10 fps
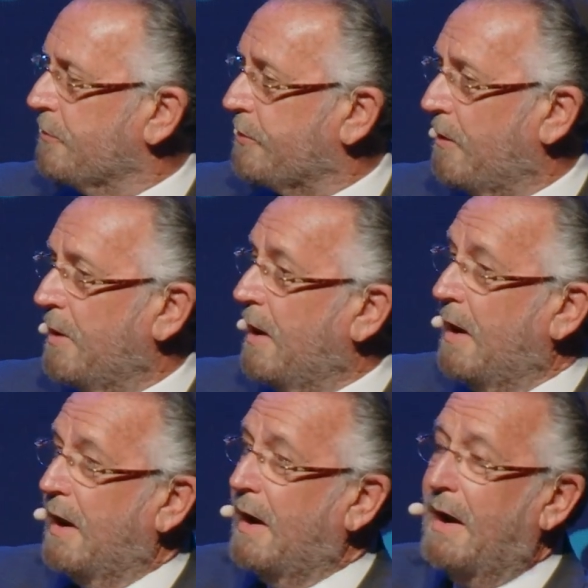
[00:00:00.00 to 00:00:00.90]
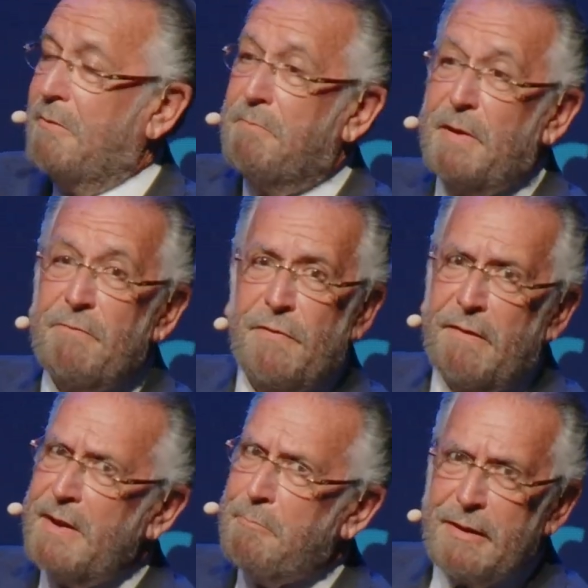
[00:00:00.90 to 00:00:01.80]
So I've been
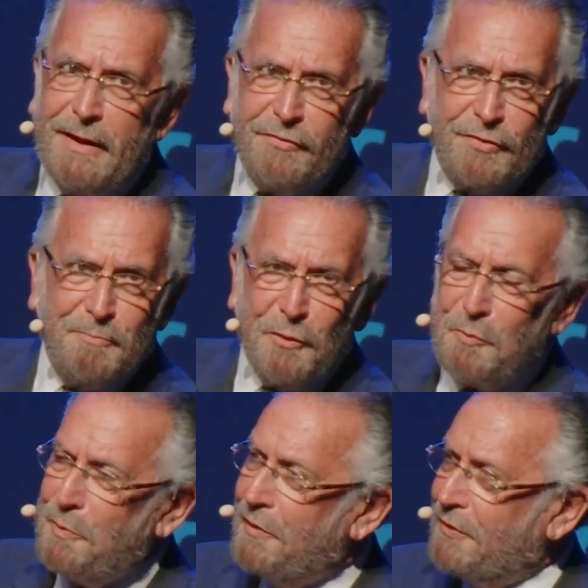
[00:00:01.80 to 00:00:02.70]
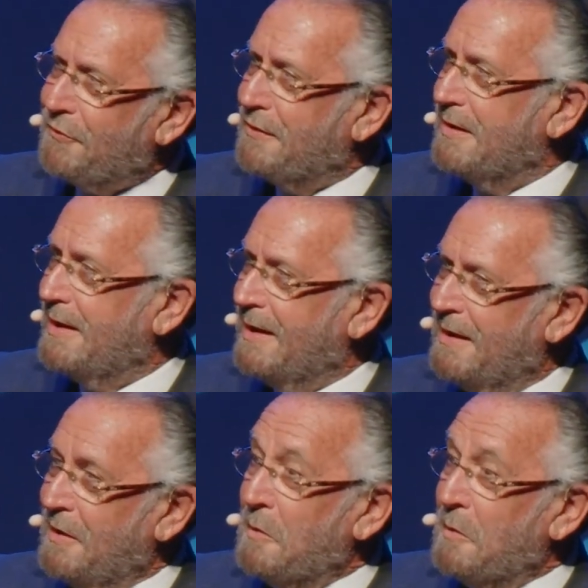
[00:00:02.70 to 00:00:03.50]
very blessed, both personally,